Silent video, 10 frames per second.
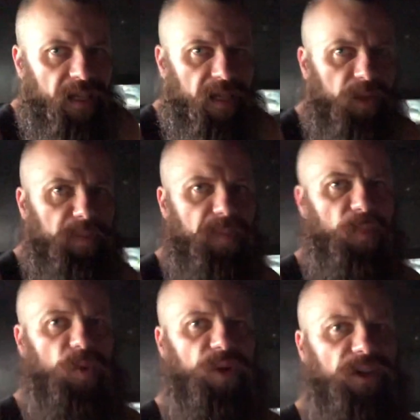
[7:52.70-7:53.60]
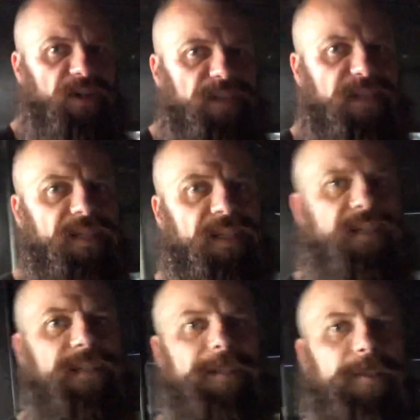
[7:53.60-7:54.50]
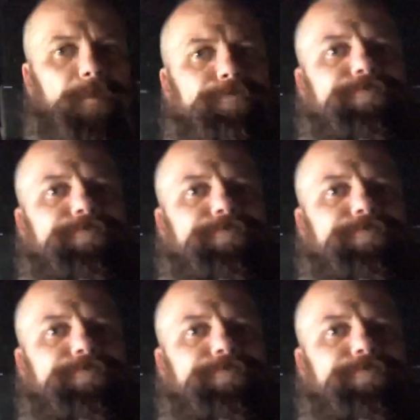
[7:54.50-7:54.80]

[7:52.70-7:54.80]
a little bit more, I